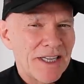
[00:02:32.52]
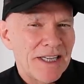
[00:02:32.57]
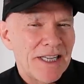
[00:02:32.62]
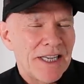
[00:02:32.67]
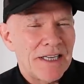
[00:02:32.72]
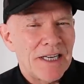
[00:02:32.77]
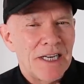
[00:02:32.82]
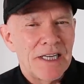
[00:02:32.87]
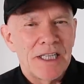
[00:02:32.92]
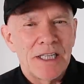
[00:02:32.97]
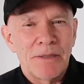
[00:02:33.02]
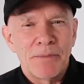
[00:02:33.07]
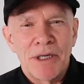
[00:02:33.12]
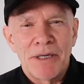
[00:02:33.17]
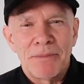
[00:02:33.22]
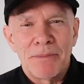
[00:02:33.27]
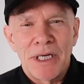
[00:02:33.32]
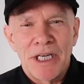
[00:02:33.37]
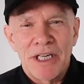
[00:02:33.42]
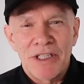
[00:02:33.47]
and get a little bit
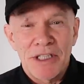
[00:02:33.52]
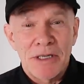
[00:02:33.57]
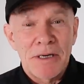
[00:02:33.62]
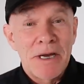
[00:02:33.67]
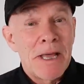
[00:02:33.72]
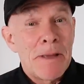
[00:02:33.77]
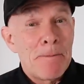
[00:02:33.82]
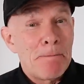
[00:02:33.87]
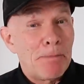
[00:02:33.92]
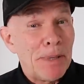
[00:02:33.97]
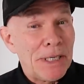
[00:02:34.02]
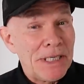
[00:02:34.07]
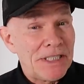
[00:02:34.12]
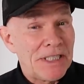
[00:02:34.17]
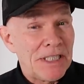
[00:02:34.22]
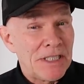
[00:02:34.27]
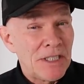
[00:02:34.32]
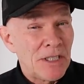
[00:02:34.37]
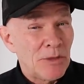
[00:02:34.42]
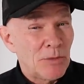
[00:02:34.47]
of margin, but he
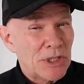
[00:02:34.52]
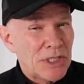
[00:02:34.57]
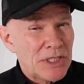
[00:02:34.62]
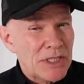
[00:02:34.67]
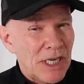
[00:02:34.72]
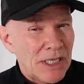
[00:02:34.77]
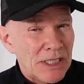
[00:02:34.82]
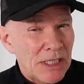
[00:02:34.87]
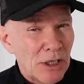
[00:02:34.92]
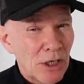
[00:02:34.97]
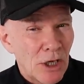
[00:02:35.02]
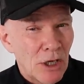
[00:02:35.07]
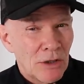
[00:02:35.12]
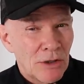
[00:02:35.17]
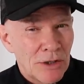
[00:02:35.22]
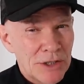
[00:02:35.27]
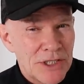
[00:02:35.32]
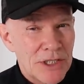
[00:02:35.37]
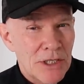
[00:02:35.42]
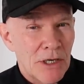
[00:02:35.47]
didn't. It was a slightly
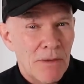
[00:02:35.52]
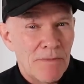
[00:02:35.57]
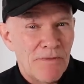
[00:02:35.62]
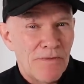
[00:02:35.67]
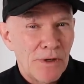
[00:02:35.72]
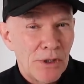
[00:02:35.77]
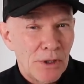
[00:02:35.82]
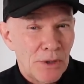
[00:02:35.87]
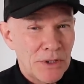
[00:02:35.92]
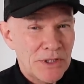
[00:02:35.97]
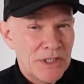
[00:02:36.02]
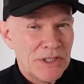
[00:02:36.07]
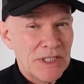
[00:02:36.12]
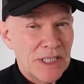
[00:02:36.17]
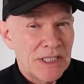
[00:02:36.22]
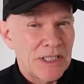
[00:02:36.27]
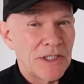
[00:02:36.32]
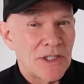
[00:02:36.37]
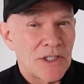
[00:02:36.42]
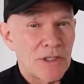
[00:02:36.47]
longer stop for Lewis as they
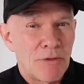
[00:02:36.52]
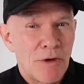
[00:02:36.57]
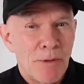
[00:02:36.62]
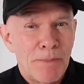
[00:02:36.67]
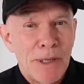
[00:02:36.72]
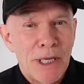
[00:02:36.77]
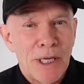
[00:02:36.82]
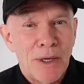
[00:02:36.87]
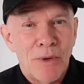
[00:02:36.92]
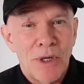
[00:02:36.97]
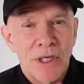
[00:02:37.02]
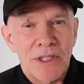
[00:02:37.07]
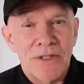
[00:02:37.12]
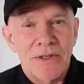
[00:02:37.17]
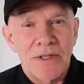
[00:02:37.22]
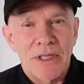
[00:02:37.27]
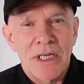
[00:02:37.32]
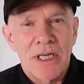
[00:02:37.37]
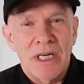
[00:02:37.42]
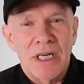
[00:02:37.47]
did some repair work to
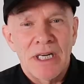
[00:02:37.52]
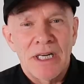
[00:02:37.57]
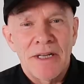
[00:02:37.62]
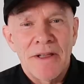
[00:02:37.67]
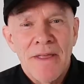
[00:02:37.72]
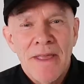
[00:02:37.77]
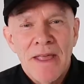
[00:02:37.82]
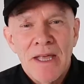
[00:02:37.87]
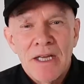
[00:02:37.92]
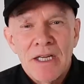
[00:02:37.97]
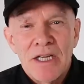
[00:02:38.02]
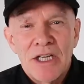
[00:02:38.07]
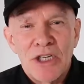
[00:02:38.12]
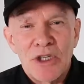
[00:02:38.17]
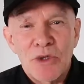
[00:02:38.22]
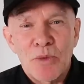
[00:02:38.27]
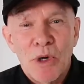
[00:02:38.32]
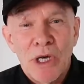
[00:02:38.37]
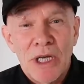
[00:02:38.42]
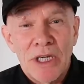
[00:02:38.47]
the car
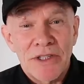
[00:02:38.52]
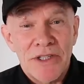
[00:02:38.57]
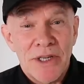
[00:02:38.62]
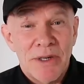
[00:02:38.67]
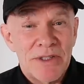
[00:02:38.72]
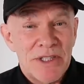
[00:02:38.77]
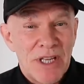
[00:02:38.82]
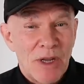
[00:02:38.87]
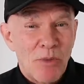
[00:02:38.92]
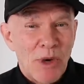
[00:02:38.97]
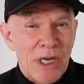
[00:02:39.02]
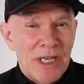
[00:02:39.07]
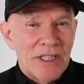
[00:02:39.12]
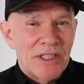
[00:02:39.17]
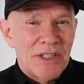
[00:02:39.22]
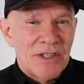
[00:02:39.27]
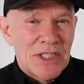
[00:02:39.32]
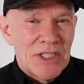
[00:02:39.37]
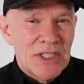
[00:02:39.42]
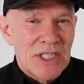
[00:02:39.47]
as well. So as they went
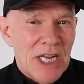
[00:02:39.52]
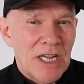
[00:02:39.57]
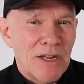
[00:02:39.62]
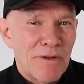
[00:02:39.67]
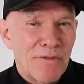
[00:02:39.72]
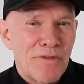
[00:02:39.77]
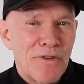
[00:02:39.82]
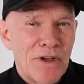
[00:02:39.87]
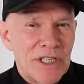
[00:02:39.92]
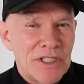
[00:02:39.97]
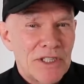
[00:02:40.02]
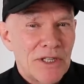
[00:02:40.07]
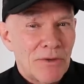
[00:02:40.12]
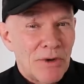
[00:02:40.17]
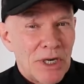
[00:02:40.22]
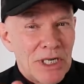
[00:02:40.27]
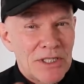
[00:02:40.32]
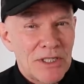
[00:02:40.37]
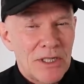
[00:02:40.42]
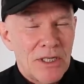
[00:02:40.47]
into the second phase of the
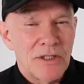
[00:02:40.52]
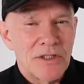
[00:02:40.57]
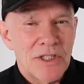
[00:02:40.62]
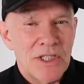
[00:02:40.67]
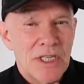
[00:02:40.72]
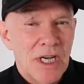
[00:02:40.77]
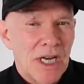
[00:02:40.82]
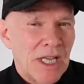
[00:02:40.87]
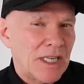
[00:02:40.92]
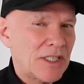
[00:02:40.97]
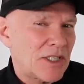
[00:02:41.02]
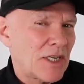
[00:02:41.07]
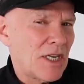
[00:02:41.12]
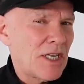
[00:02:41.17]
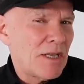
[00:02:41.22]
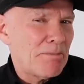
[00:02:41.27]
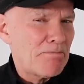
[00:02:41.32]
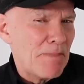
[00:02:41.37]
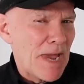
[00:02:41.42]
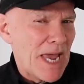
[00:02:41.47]
race on slicks,
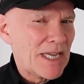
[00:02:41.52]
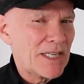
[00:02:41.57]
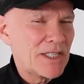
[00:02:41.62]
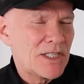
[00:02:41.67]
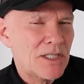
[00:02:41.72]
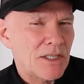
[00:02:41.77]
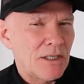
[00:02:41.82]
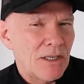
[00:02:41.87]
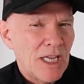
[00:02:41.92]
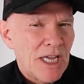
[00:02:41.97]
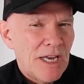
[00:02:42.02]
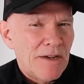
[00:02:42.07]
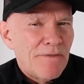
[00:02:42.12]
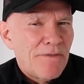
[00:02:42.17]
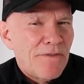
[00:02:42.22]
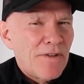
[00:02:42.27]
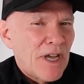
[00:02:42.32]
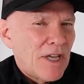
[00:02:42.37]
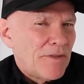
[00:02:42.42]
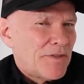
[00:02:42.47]
Max still had
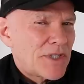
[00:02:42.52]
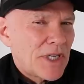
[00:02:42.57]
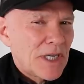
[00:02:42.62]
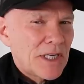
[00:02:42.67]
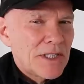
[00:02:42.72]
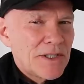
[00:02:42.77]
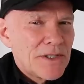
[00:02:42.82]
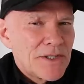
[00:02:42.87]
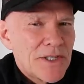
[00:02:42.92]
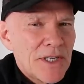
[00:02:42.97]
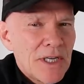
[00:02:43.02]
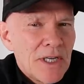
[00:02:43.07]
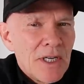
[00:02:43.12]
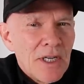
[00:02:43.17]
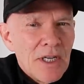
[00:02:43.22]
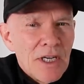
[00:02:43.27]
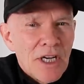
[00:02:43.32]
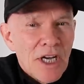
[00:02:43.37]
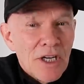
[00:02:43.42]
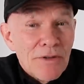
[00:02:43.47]
5 seconds
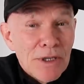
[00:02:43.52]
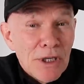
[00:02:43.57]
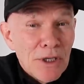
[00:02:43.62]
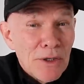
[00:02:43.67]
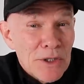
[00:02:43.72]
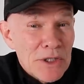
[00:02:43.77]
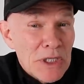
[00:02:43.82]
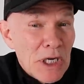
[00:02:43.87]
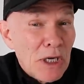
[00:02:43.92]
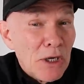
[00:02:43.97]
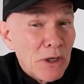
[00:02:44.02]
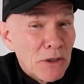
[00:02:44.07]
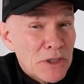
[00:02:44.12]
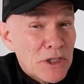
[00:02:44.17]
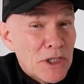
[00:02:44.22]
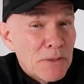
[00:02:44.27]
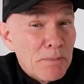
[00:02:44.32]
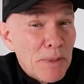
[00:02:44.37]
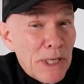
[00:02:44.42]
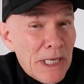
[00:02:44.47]
over Lewis. And it looked
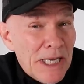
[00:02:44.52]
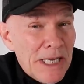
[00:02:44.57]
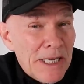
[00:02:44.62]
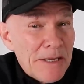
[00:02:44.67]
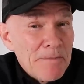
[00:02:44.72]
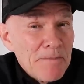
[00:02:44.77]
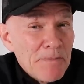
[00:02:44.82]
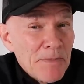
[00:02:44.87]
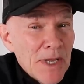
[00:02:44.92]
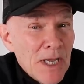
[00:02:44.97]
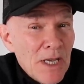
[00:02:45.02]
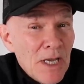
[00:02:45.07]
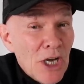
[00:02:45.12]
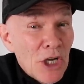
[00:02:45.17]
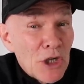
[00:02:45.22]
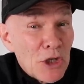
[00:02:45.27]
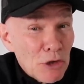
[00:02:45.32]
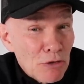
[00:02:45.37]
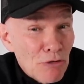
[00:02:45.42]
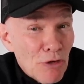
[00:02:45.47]
to be
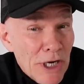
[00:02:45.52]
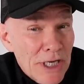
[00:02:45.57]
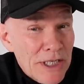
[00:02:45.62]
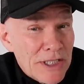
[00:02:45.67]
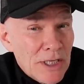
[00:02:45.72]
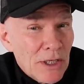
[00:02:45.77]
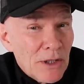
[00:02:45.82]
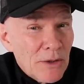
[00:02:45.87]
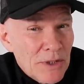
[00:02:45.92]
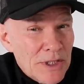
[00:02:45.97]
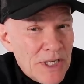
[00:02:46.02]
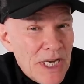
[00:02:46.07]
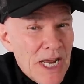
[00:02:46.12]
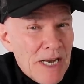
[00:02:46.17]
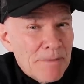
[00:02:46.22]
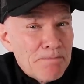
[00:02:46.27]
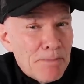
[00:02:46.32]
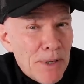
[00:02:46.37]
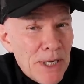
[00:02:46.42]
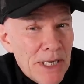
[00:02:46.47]
a good race. Lewis
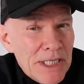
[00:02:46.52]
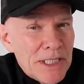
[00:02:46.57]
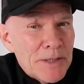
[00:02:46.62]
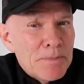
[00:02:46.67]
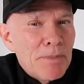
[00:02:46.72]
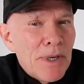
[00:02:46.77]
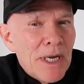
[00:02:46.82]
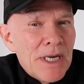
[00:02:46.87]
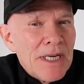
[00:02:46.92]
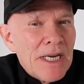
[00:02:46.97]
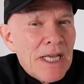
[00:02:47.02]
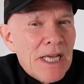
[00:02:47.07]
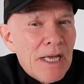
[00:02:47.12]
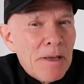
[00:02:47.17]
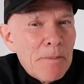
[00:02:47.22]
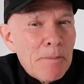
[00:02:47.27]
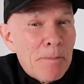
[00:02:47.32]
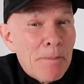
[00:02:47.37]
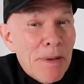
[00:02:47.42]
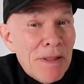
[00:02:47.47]
had pace by
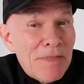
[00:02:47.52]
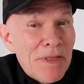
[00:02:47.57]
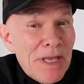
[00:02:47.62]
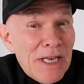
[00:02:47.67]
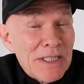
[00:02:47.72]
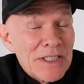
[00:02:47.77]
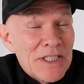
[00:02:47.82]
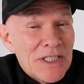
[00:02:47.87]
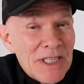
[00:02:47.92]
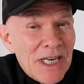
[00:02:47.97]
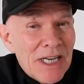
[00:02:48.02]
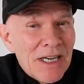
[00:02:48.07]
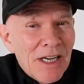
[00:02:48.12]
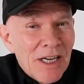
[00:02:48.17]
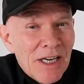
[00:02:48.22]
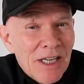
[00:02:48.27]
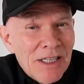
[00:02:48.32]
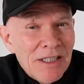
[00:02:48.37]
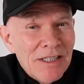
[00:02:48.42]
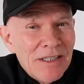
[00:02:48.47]
now, but then
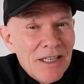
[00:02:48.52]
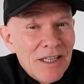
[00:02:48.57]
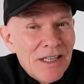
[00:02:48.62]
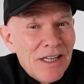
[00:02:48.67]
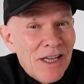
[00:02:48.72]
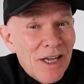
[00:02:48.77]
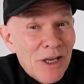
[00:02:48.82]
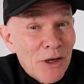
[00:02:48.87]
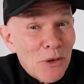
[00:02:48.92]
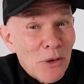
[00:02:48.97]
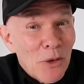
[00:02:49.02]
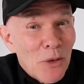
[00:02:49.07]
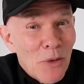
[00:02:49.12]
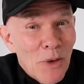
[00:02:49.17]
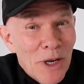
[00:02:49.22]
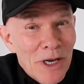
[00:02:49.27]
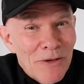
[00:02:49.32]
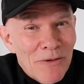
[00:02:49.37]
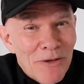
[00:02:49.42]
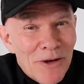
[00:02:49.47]
suddenly it all
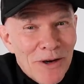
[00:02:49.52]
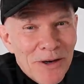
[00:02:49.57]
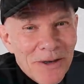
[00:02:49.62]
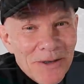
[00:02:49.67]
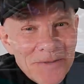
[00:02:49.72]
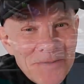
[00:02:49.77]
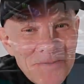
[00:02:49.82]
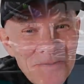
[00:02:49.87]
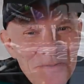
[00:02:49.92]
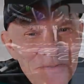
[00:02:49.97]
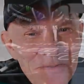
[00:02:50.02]
went wrong.